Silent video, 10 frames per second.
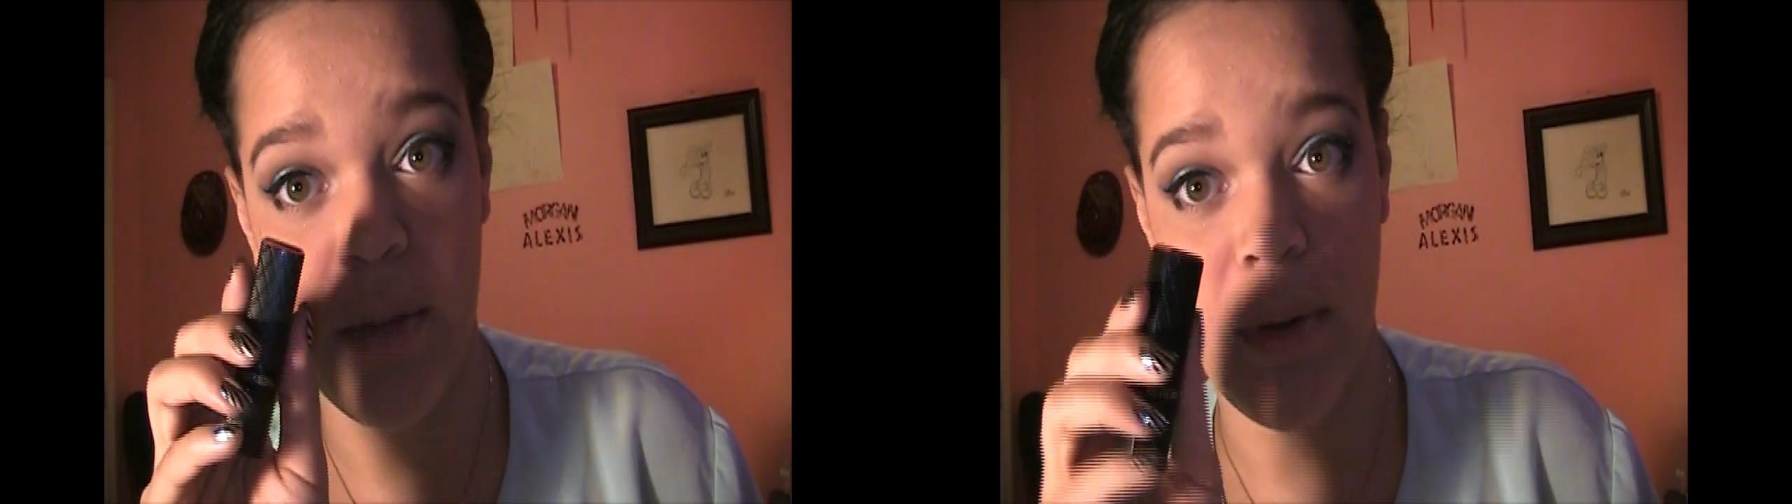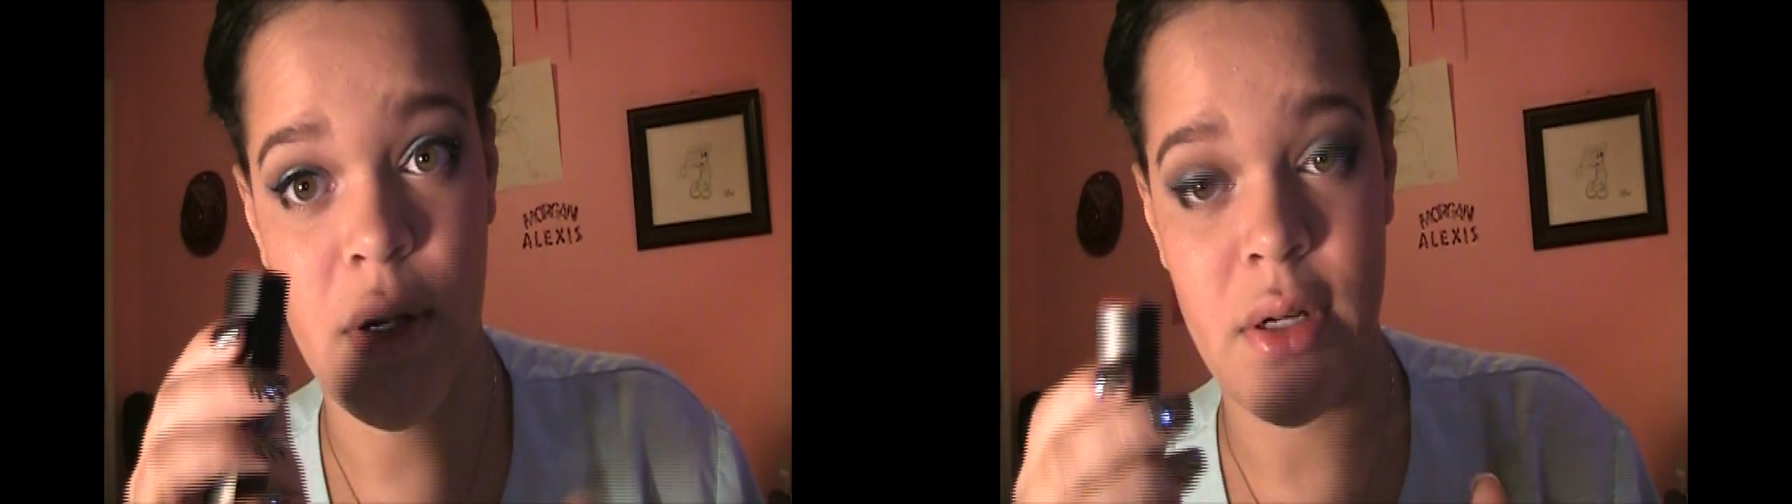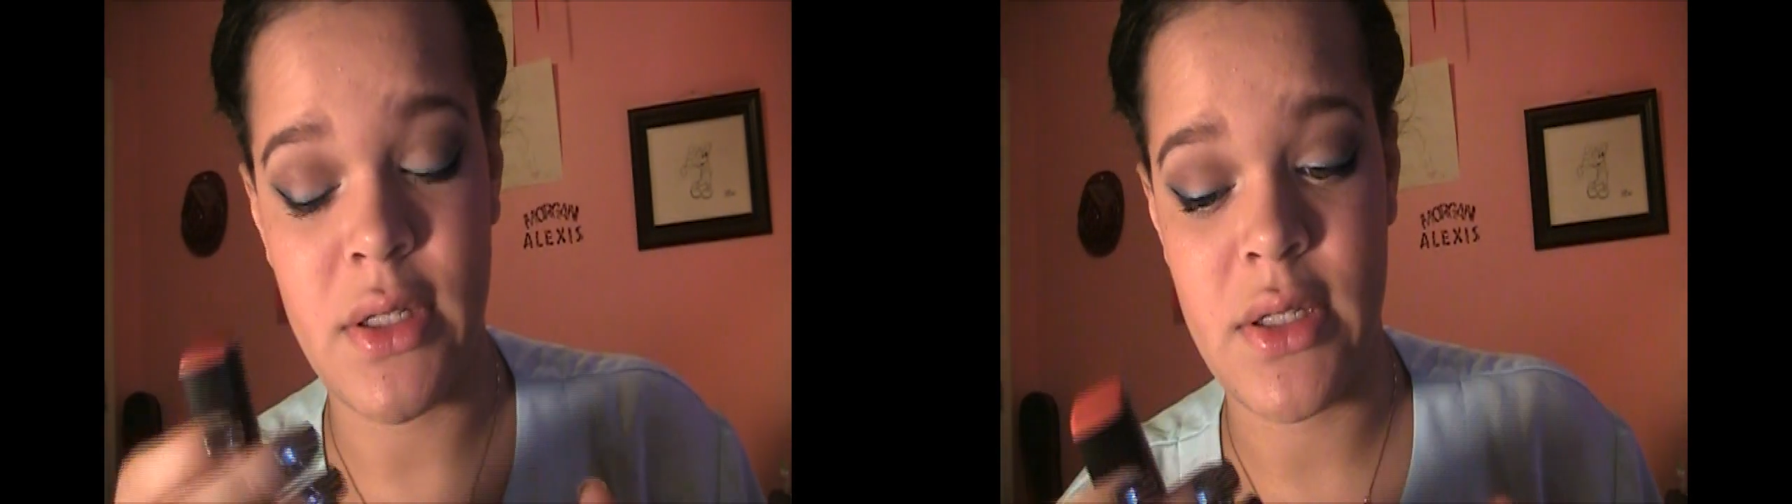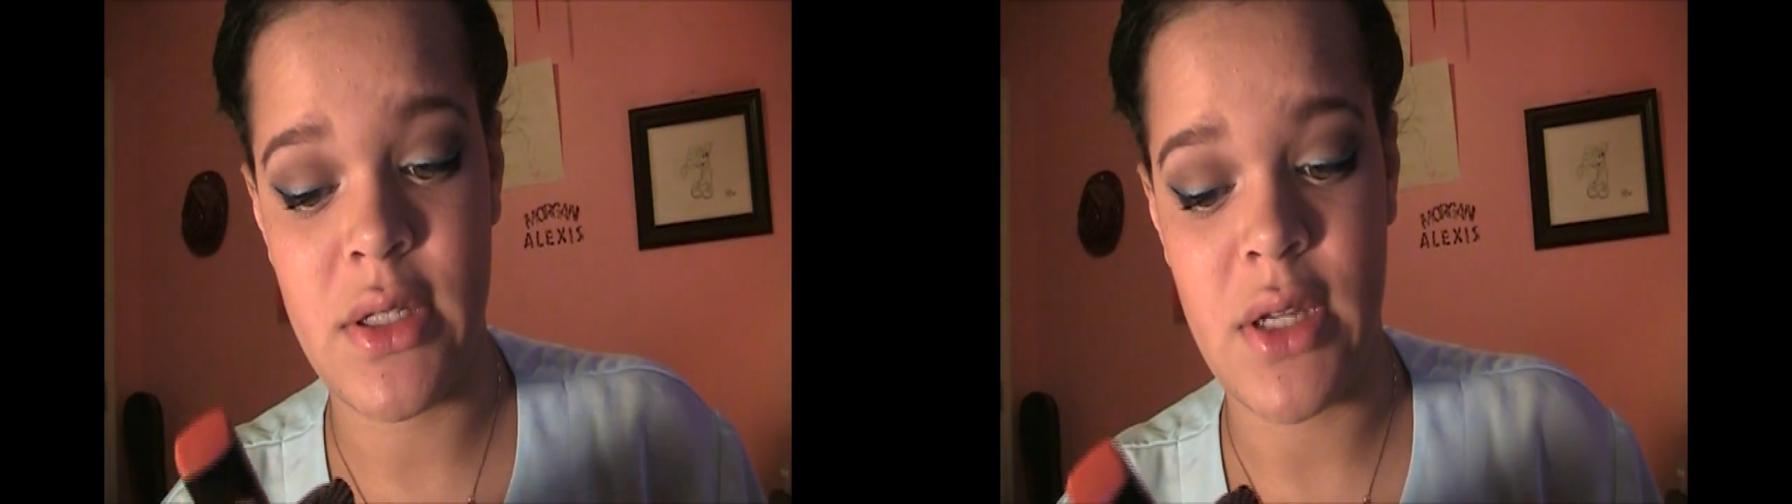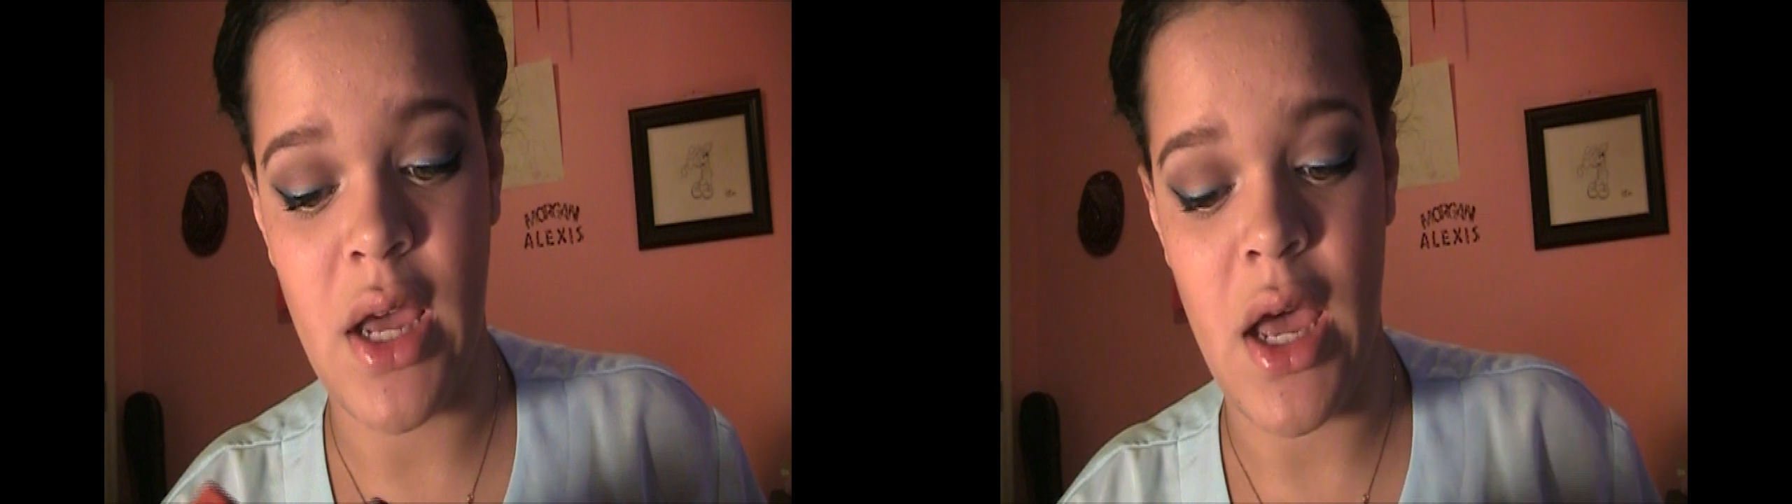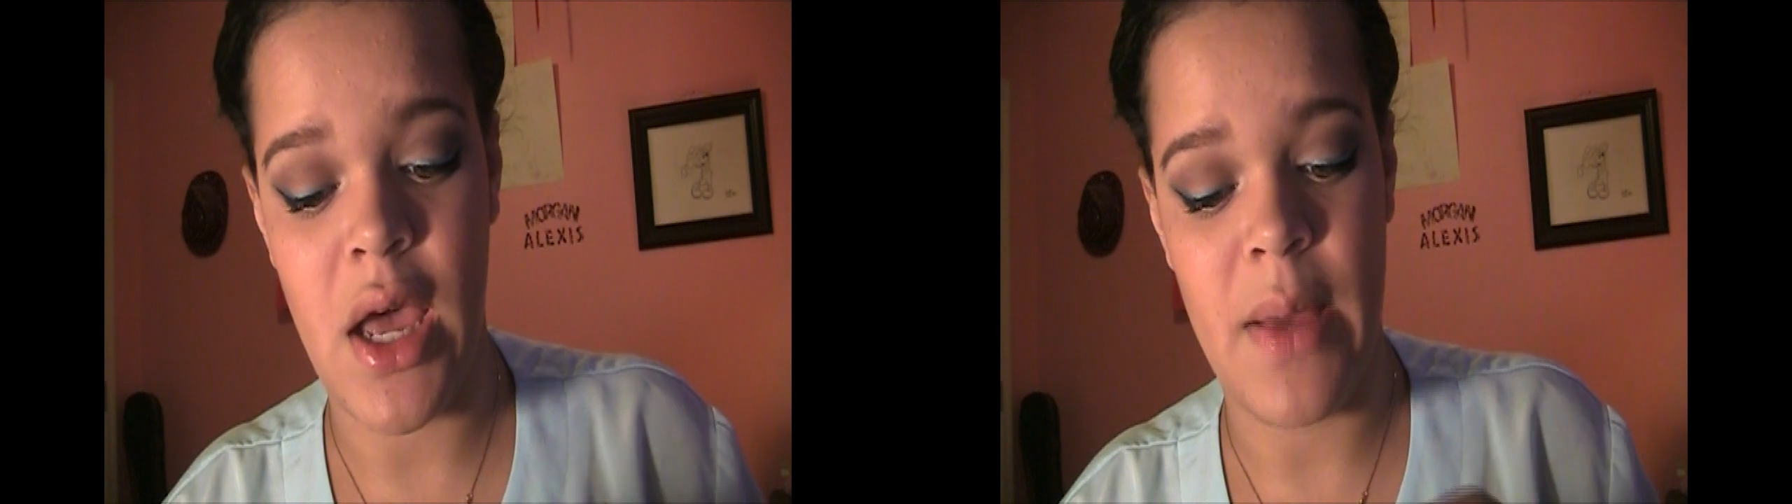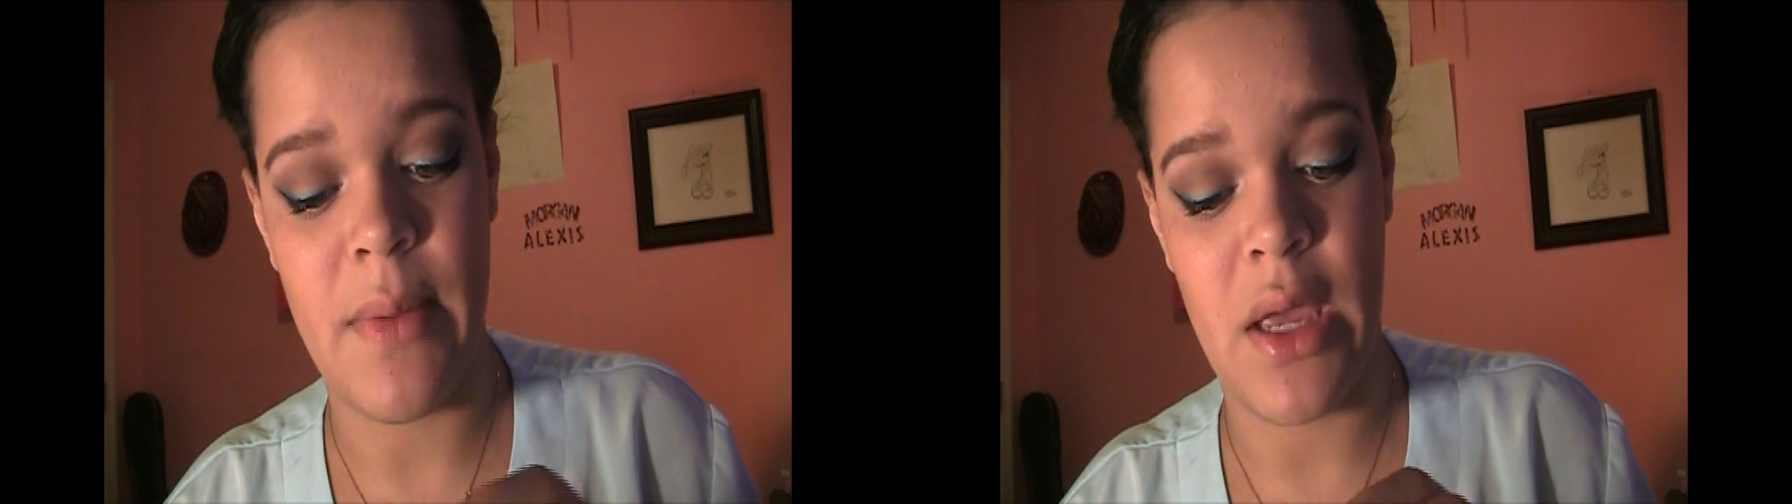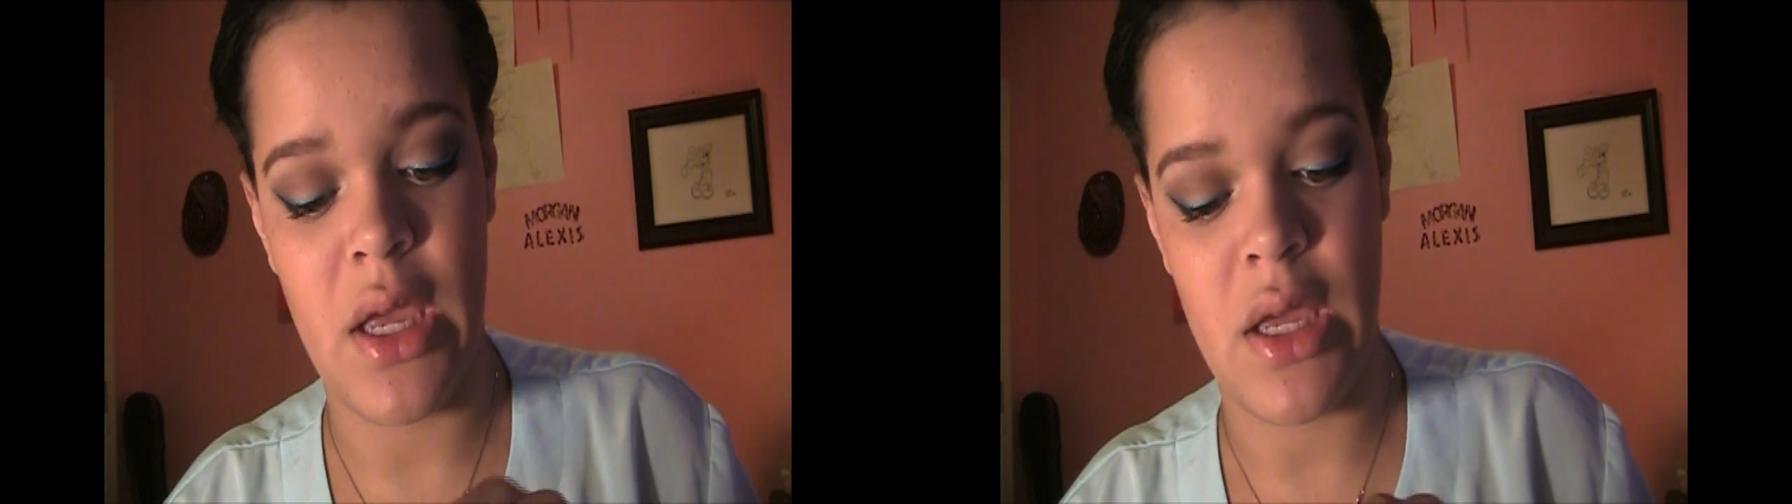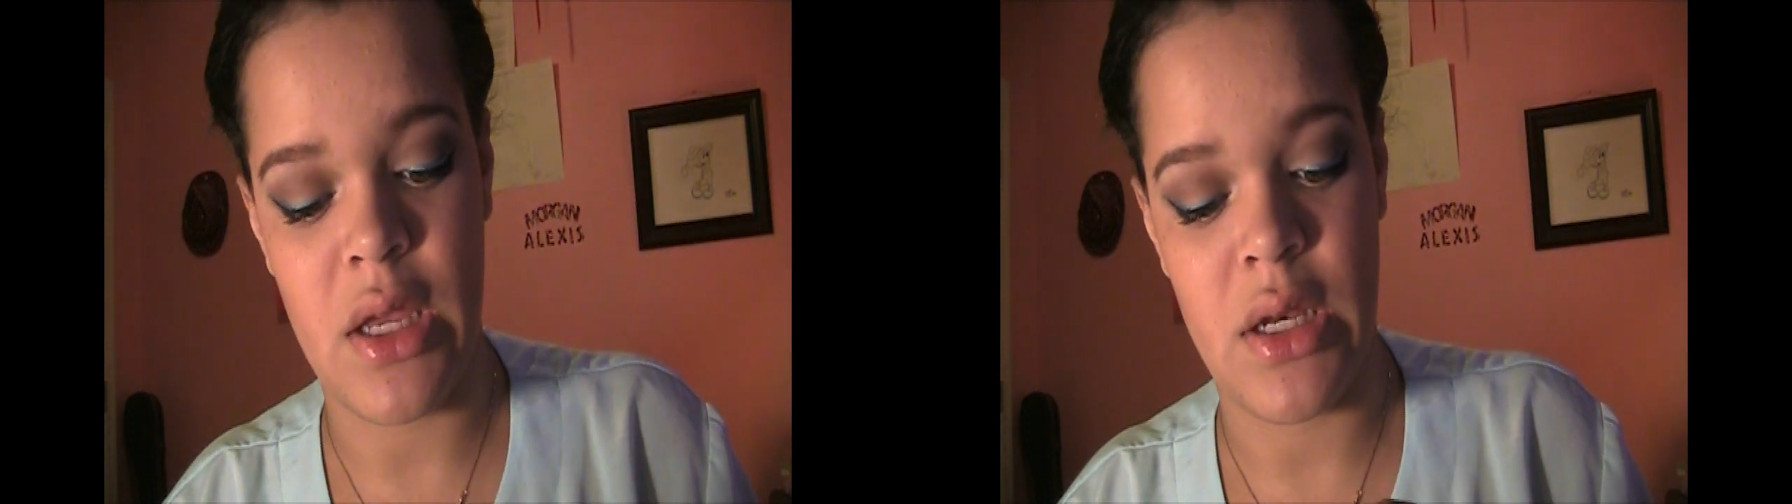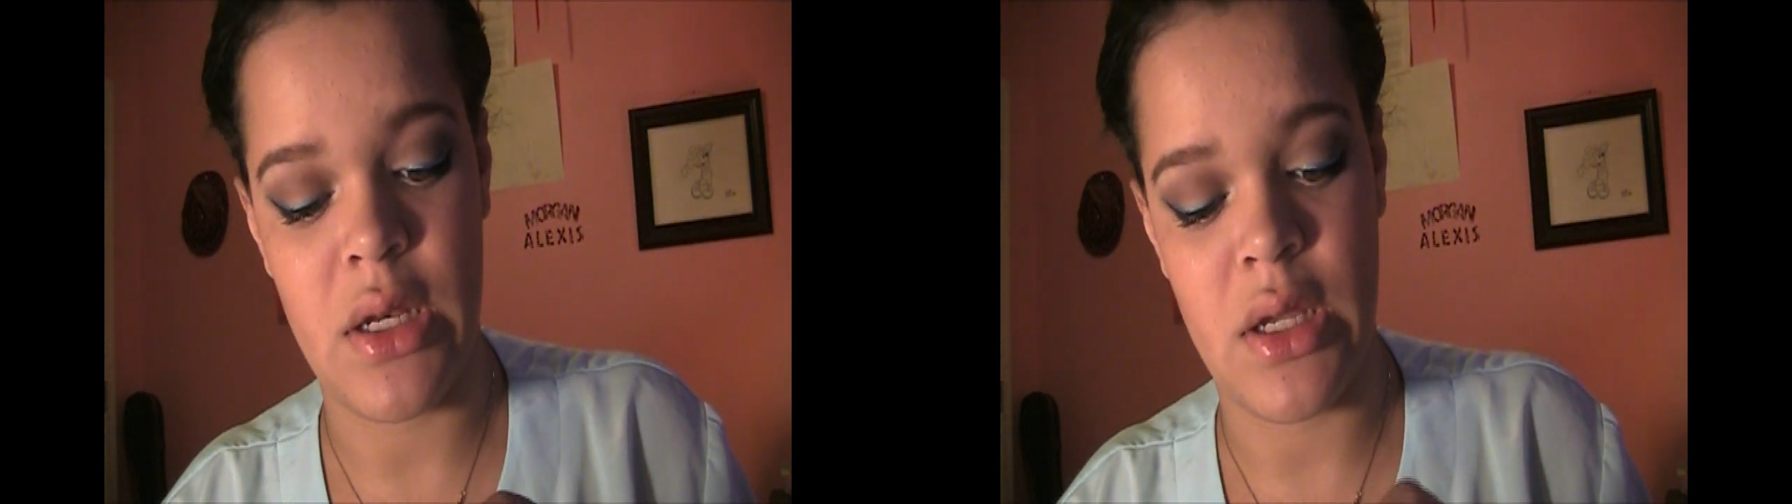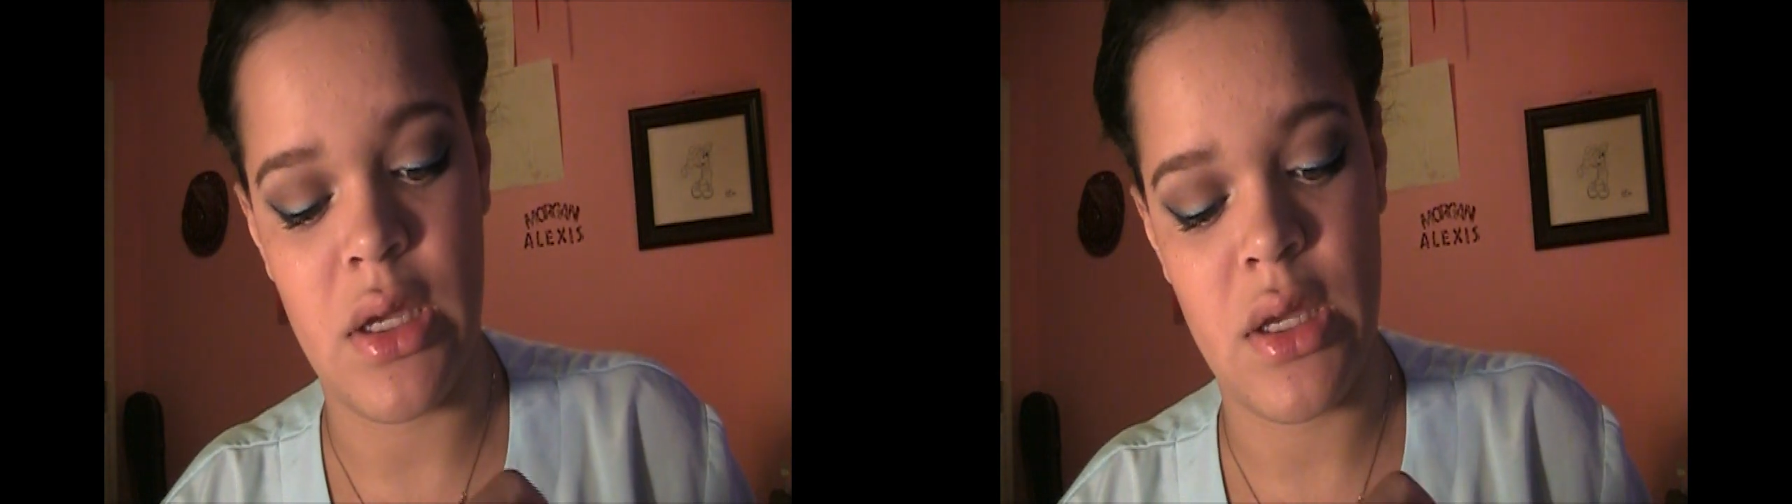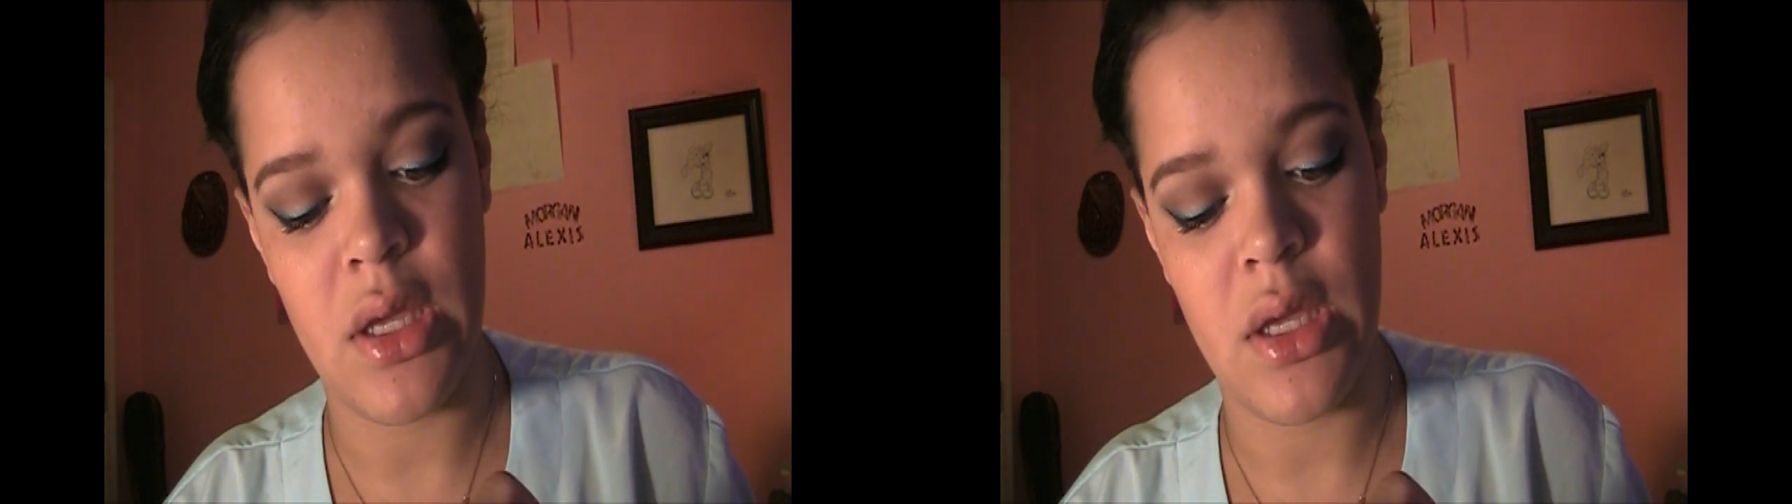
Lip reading: Burst in